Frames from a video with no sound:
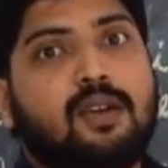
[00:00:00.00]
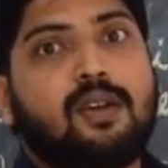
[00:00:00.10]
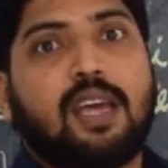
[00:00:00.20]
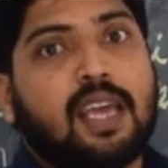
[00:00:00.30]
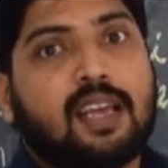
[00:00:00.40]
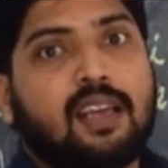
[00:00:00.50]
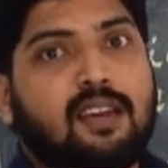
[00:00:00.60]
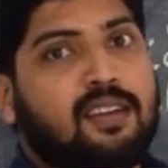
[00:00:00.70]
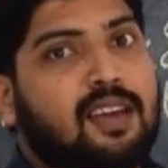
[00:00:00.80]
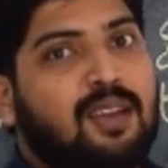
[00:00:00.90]
Okay,
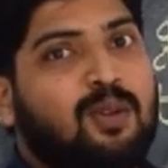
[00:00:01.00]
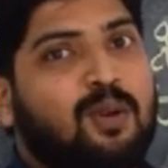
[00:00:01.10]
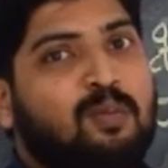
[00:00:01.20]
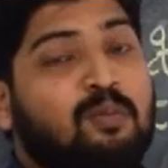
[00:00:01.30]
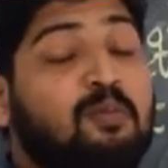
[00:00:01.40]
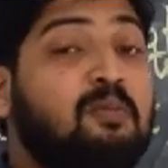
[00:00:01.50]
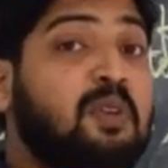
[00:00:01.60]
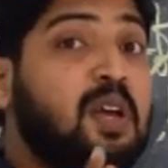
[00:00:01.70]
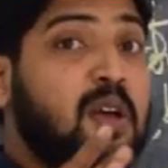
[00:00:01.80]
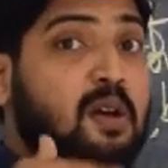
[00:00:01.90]
deer,
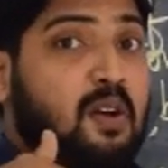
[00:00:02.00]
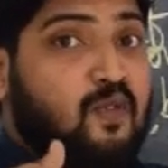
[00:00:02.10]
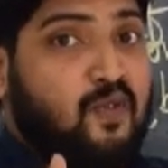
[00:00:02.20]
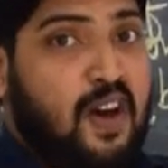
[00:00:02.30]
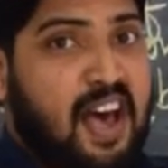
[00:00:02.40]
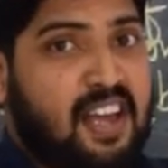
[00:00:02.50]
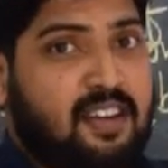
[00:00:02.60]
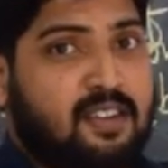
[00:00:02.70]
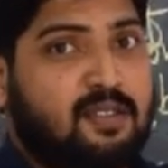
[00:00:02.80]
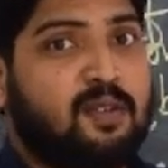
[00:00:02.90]
a
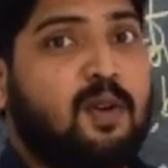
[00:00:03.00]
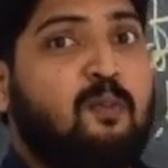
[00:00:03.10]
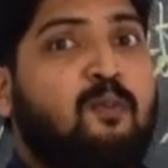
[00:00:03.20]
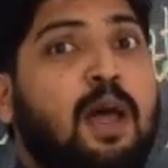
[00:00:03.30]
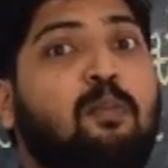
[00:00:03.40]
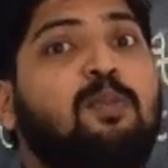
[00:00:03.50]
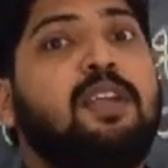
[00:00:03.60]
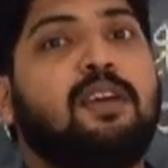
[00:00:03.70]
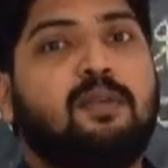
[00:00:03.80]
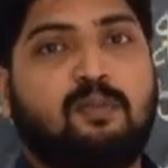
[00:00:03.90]
fat plum
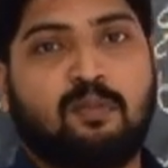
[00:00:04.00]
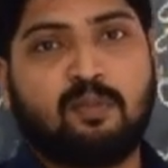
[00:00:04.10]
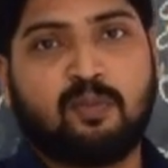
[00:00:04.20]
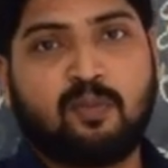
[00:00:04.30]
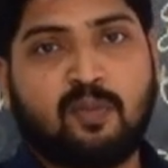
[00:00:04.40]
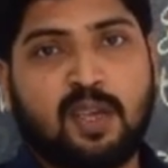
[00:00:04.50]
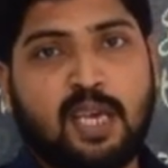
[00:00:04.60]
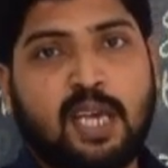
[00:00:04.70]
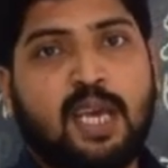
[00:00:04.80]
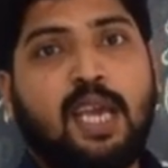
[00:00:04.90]
deer.
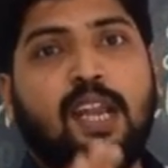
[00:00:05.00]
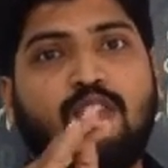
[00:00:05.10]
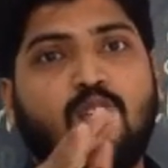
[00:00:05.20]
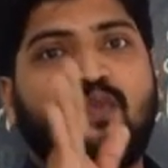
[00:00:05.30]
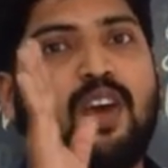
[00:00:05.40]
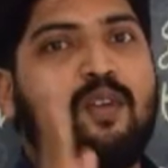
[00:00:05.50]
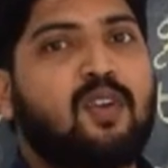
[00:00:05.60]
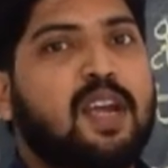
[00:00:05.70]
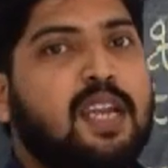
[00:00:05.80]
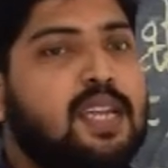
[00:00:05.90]
It is a
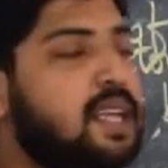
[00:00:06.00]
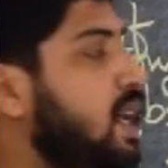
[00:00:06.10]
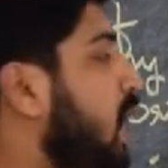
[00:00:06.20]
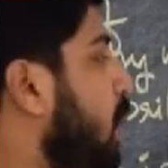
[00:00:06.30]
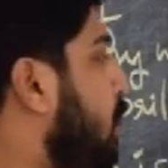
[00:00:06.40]
favorite